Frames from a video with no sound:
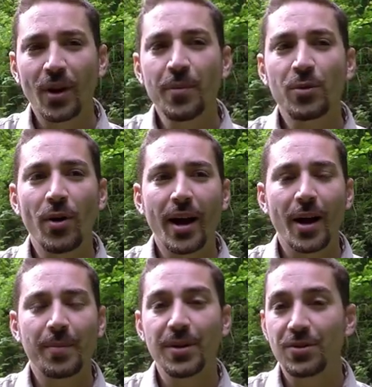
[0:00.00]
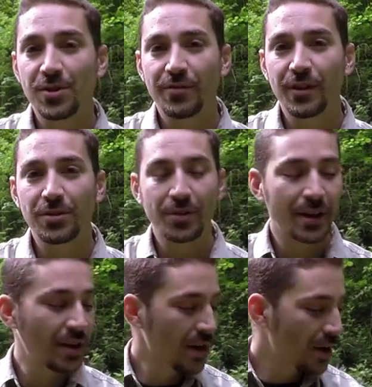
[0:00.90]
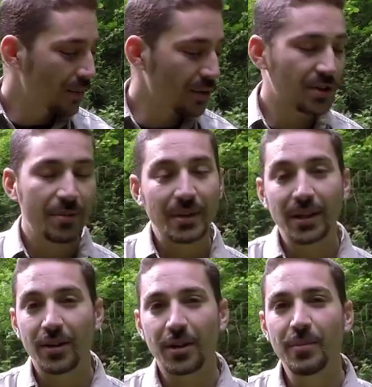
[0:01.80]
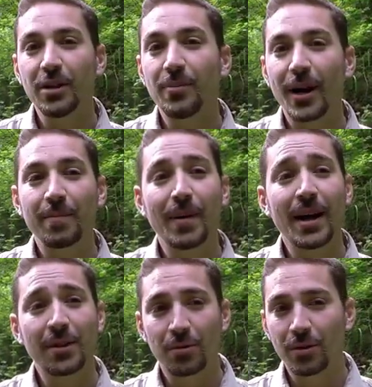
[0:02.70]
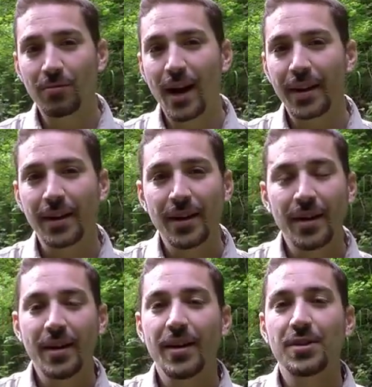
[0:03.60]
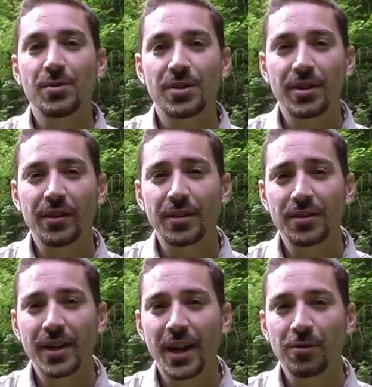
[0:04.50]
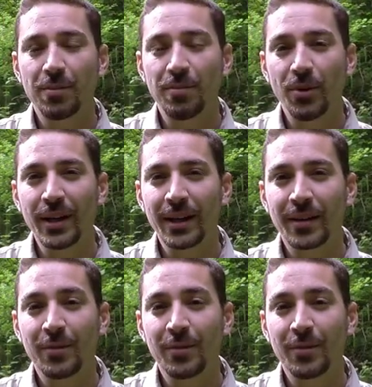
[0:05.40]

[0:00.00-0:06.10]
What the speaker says: I'm quite happy just filtering with something like a Milbank bag or a rag into a steel container and boiling.